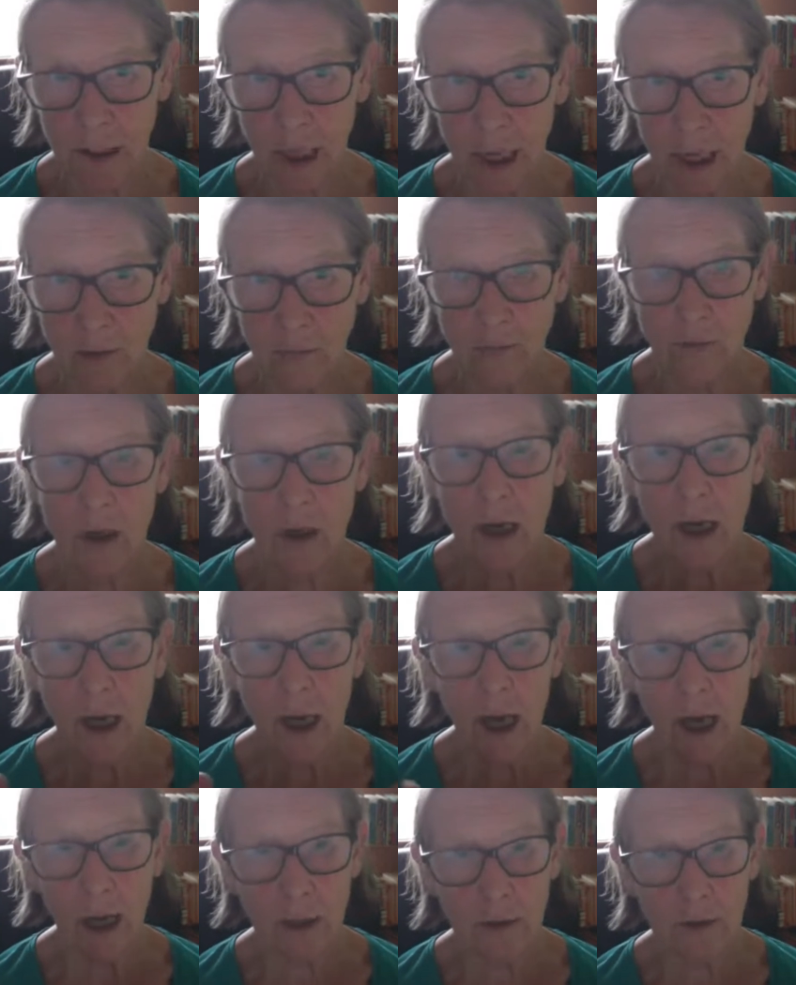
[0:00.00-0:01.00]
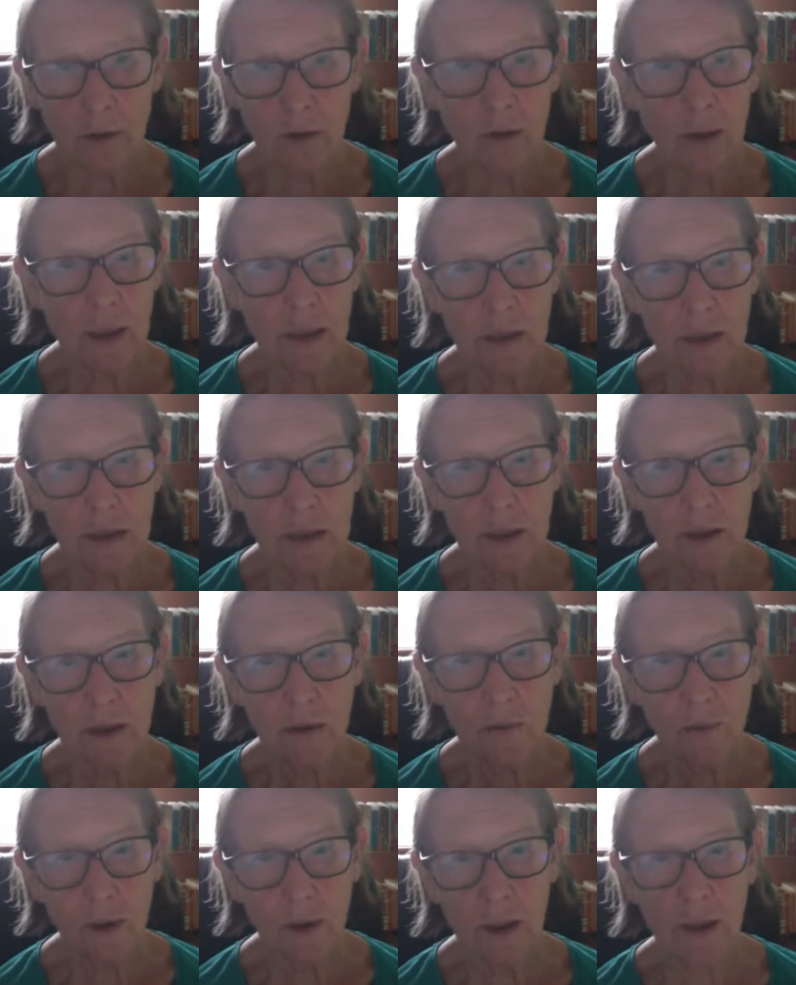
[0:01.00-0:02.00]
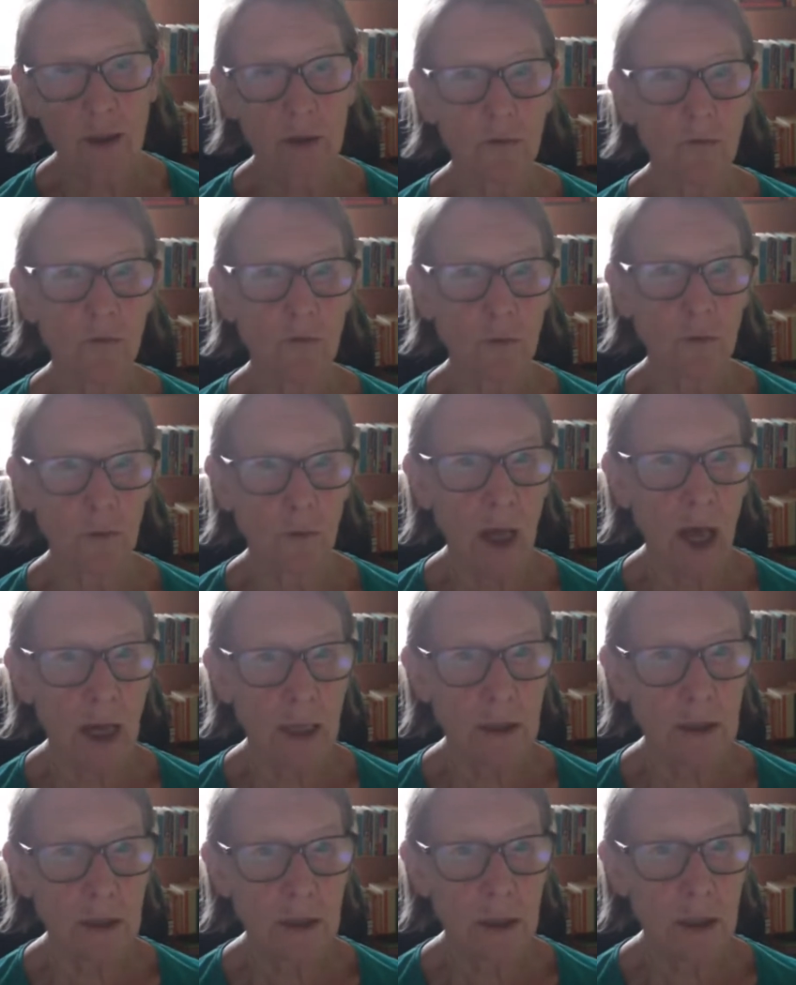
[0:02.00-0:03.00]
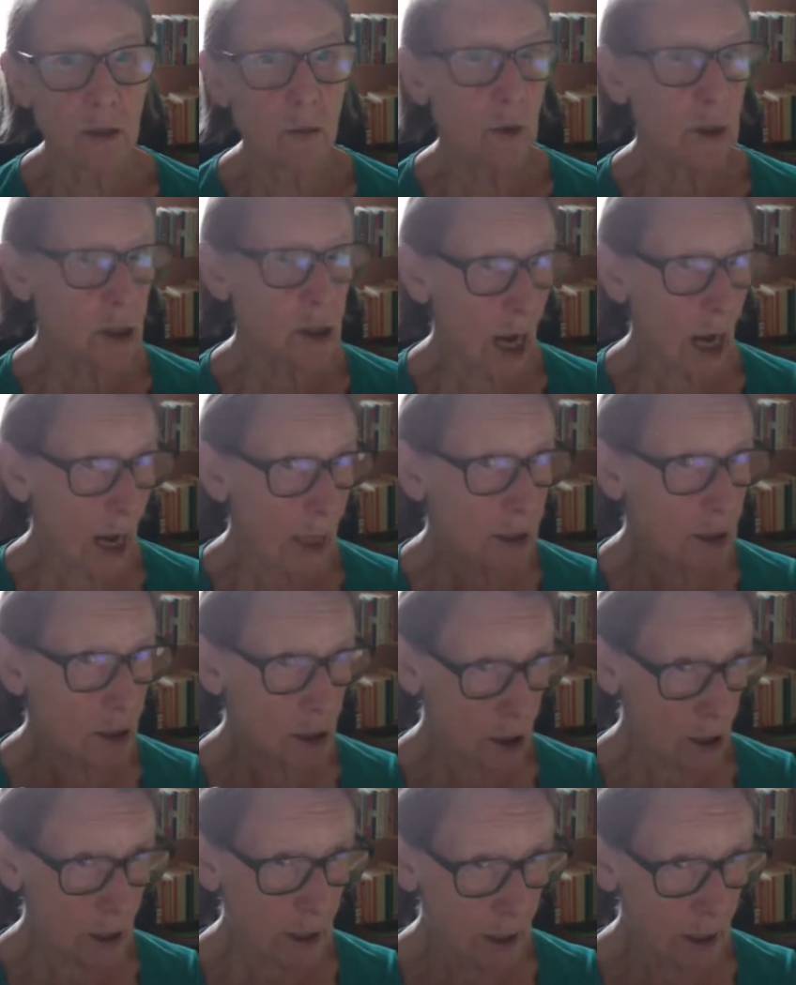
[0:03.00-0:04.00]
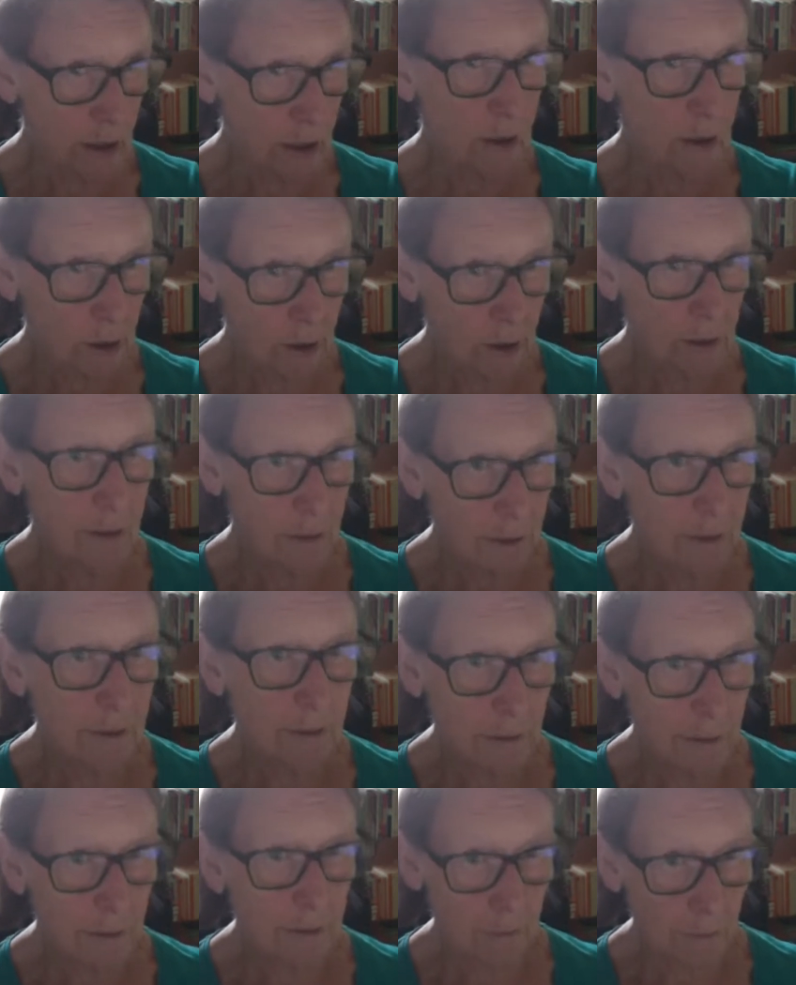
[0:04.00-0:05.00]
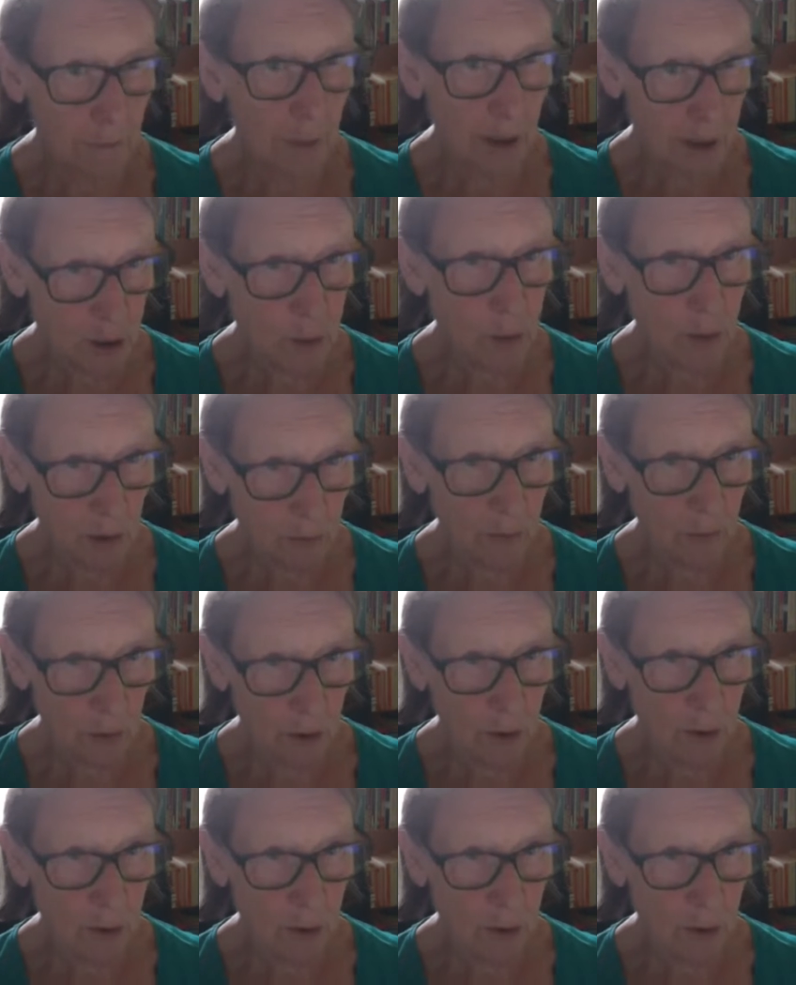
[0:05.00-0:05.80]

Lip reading: life, are the things that you've learnt from that, which actually might be